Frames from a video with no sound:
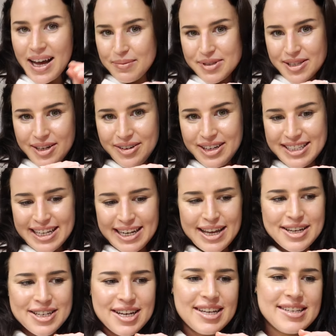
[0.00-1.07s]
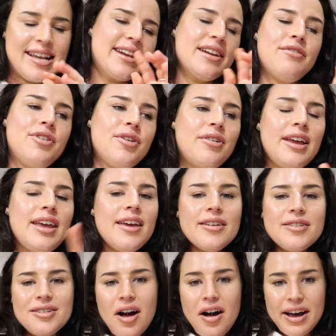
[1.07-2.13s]
absolutely delicious, and if you're
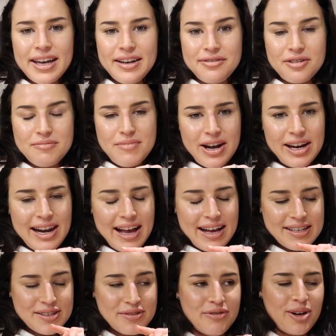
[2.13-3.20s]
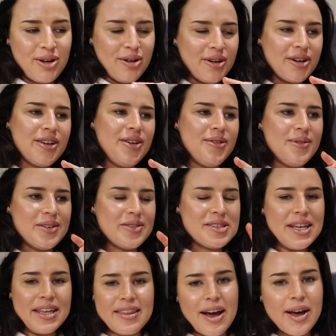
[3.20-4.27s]
eagle-eyed from my last vlog, you would have
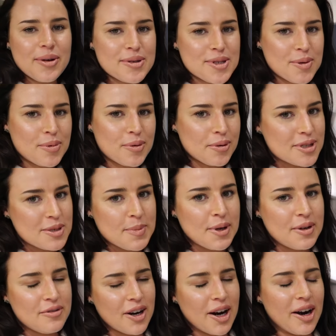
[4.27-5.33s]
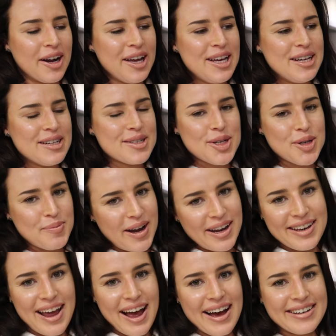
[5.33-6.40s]
seen that I also brought some over to my
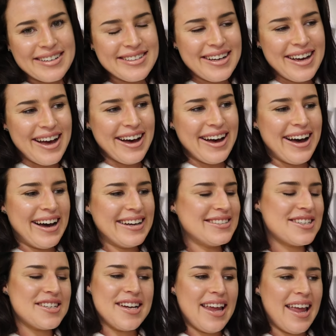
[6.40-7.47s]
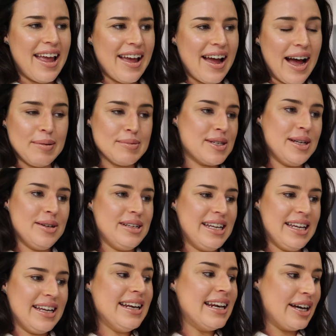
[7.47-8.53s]
nan, and she
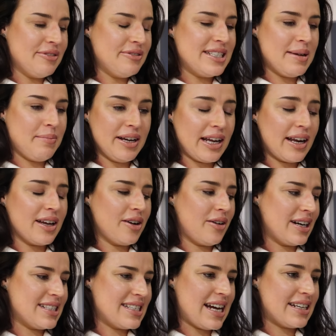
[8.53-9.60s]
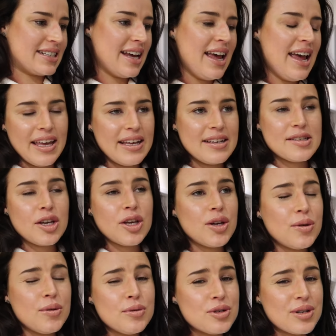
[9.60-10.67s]
absolutely loved it, my nan and granddad. It is
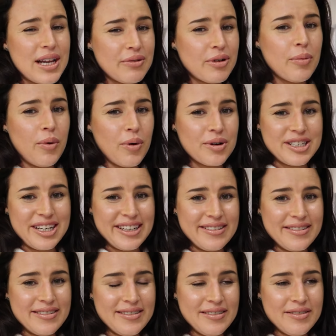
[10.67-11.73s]
hugely rewarding